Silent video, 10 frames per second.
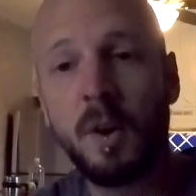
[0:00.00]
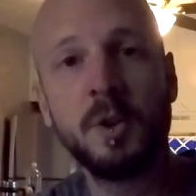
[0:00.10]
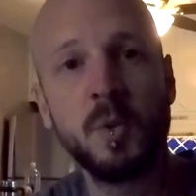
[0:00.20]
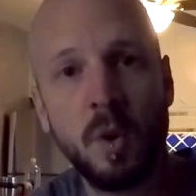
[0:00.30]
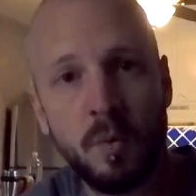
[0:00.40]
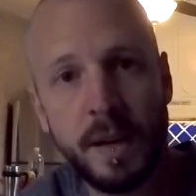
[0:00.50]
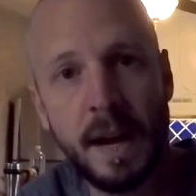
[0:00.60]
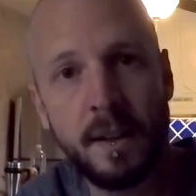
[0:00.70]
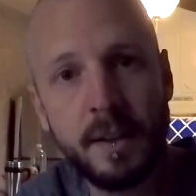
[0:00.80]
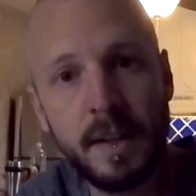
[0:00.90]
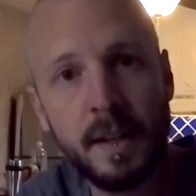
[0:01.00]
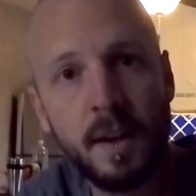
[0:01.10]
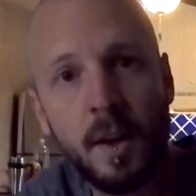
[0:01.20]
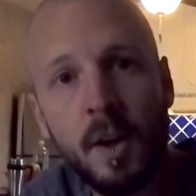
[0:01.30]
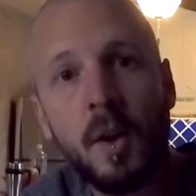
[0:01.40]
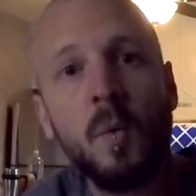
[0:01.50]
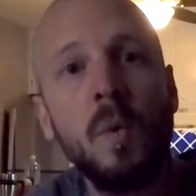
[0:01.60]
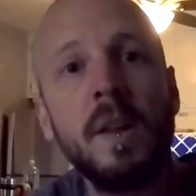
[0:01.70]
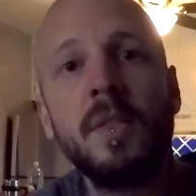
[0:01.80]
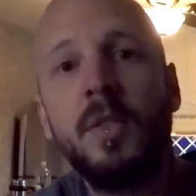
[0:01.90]
virtual reality
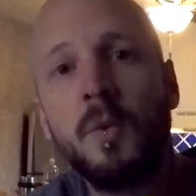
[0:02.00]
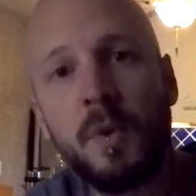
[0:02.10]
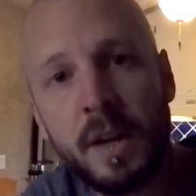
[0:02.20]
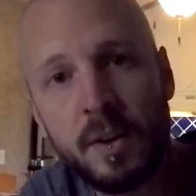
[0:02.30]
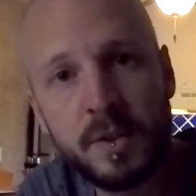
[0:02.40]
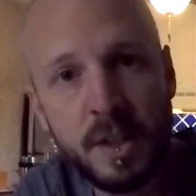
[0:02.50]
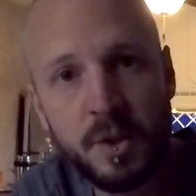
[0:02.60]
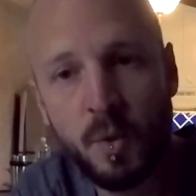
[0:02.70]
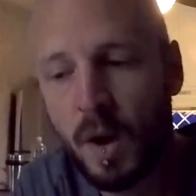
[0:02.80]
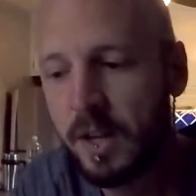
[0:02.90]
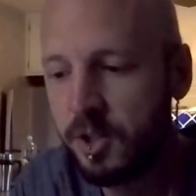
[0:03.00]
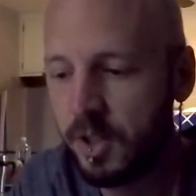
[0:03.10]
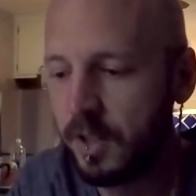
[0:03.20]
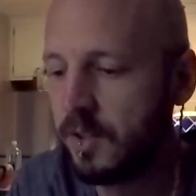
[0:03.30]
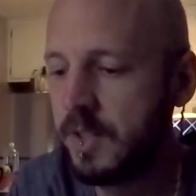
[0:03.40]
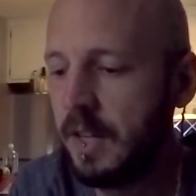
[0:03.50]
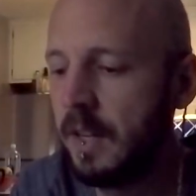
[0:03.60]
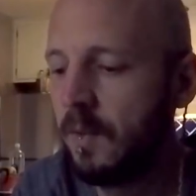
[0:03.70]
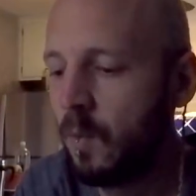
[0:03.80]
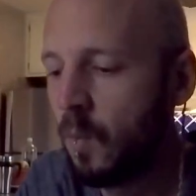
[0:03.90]
with the real situation,
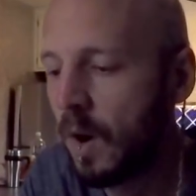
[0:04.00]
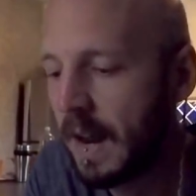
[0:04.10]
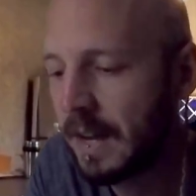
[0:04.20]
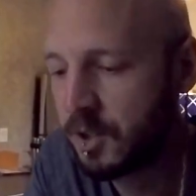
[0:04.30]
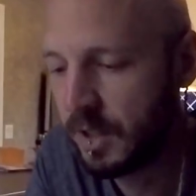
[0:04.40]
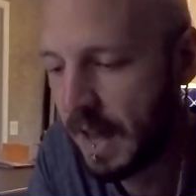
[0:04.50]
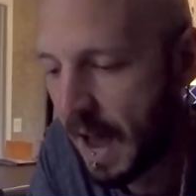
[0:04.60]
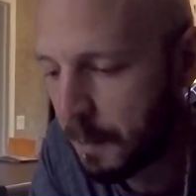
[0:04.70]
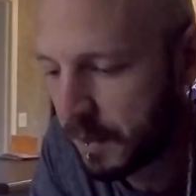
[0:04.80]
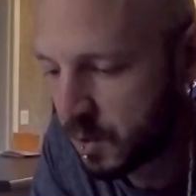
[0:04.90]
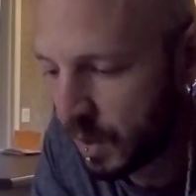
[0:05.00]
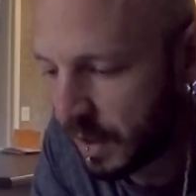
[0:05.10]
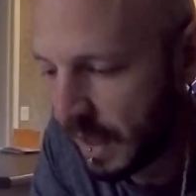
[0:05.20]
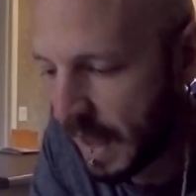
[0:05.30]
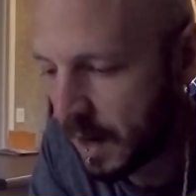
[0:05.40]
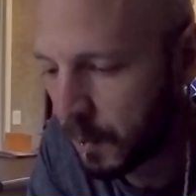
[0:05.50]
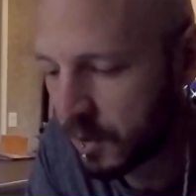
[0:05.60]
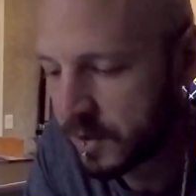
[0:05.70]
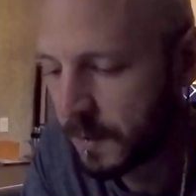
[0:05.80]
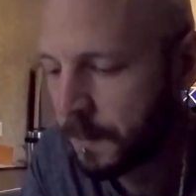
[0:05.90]
seeing what actually happens with the
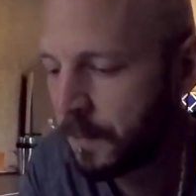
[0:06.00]
animals.